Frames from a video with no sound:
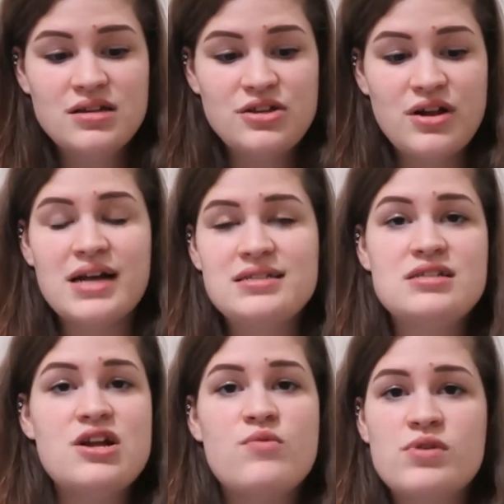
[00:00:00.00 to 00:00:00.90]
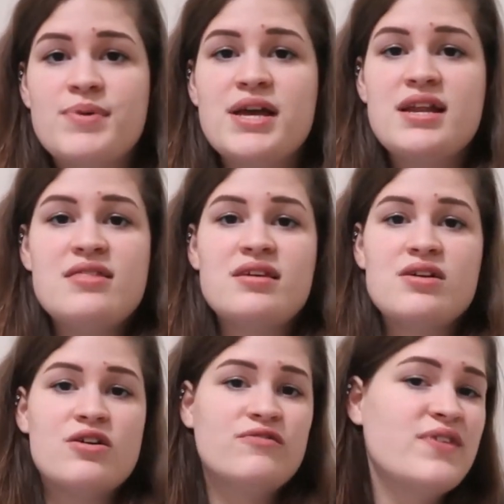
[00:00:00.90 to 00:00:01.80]
you know, I did not want to put
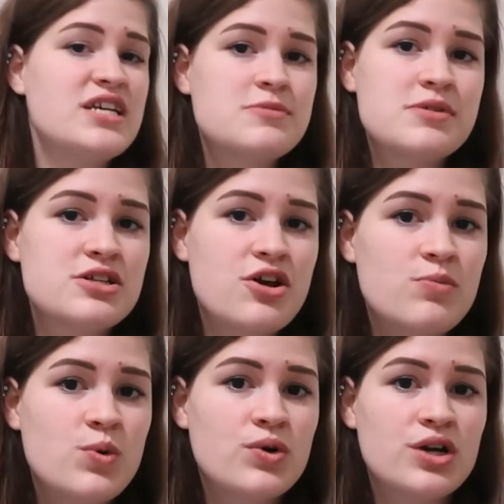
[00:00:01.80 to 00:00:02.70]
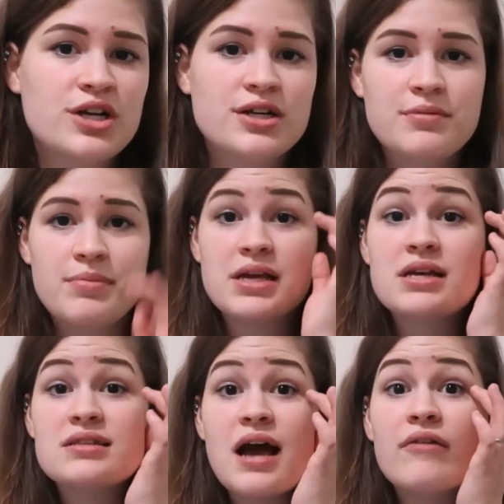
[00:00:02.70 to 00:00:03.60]
anything on Facebook no more
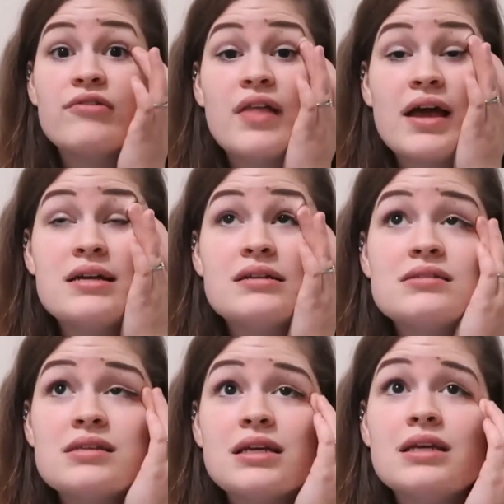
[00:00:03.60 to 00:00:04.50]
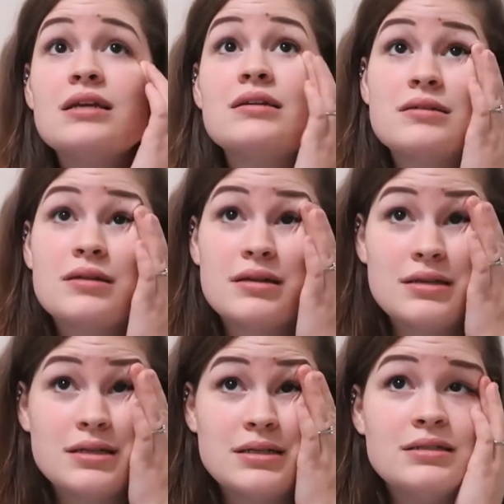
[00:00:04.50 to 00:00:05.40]
because after that incident,
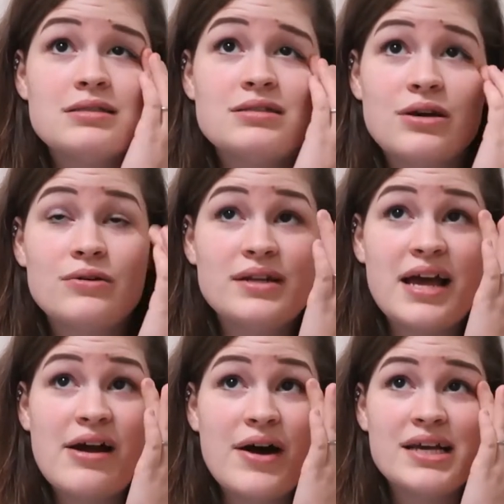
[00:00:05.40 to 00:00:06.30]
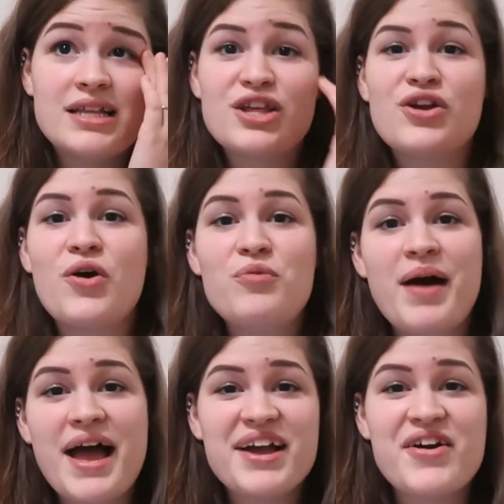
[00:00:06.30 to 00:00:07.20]
and so now I get to go
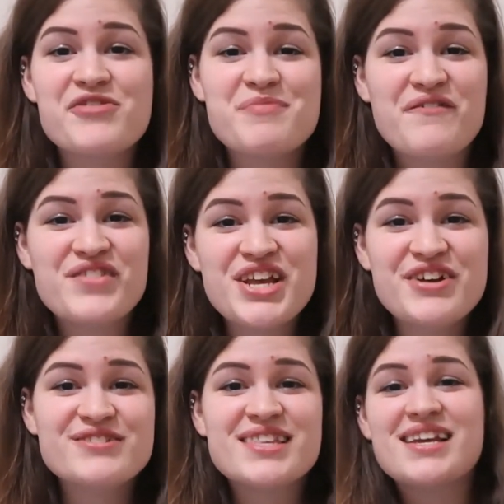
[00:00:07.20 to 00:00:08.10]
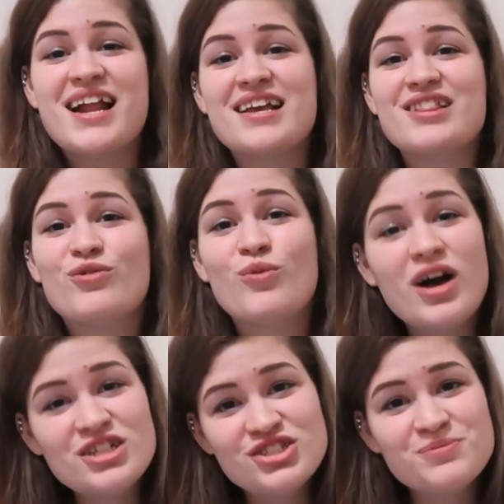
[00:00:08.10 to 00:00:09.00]
back on my videos and I get to
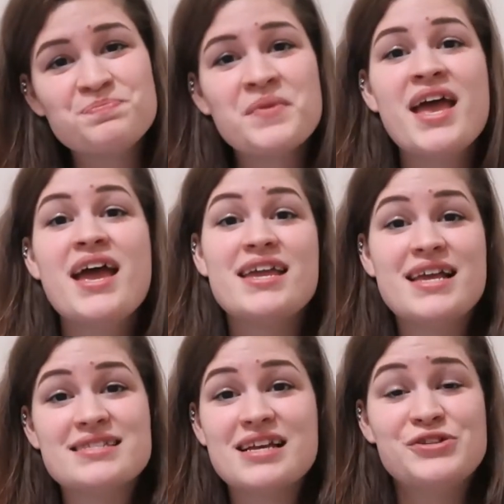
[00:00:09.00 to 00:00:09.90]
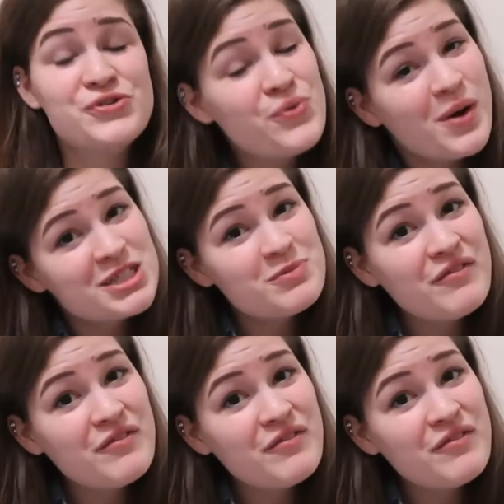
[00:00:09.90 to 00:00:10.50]
watch them. Yes, I do watch